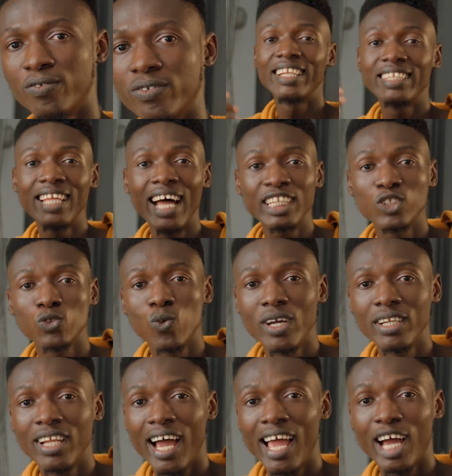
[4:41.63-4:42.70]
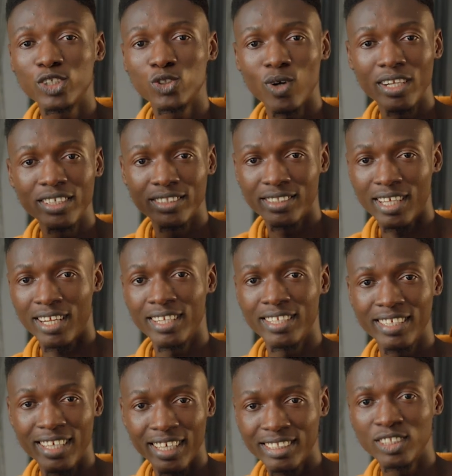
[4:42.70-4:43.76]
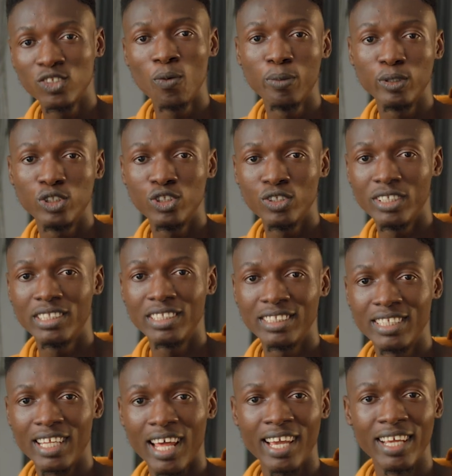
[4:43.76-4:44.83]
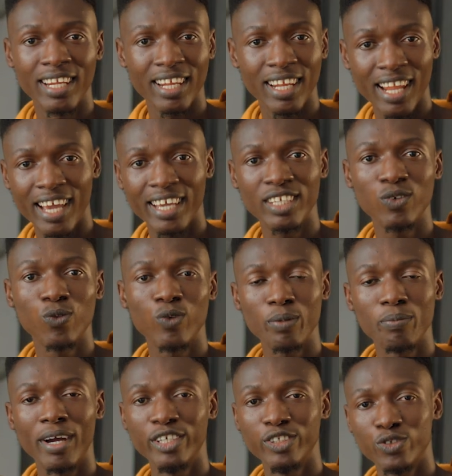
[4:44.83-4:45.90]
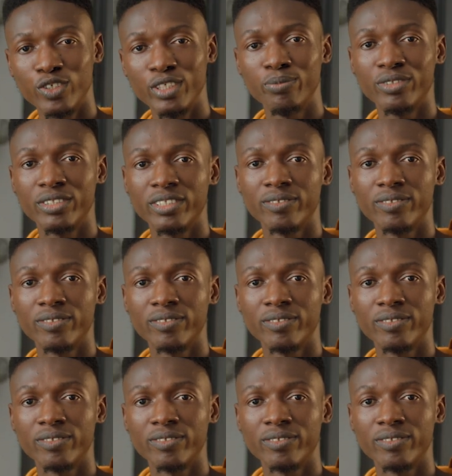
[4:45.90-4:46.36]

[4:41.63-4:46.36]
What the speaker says: and that's when I actually started getting opportunities that are in line with my dreams.